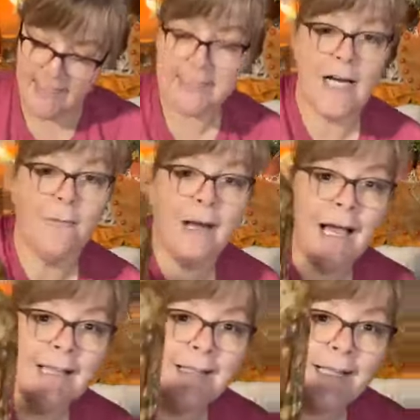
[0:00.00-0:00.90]
back down, but
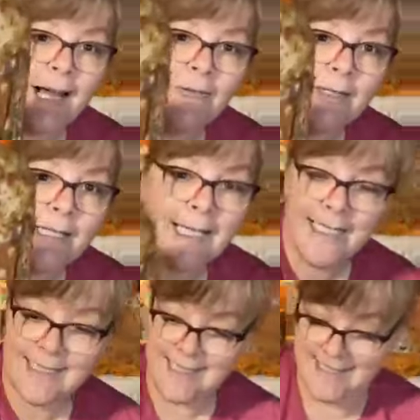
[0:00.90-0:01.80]
I really
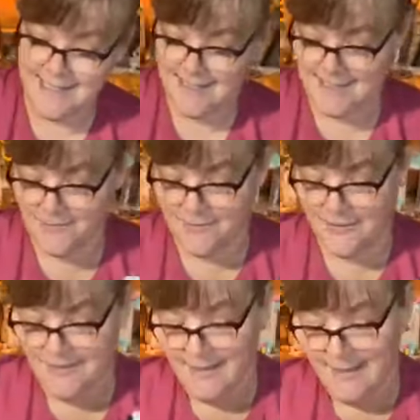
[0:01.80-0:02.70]
like this. This is cool.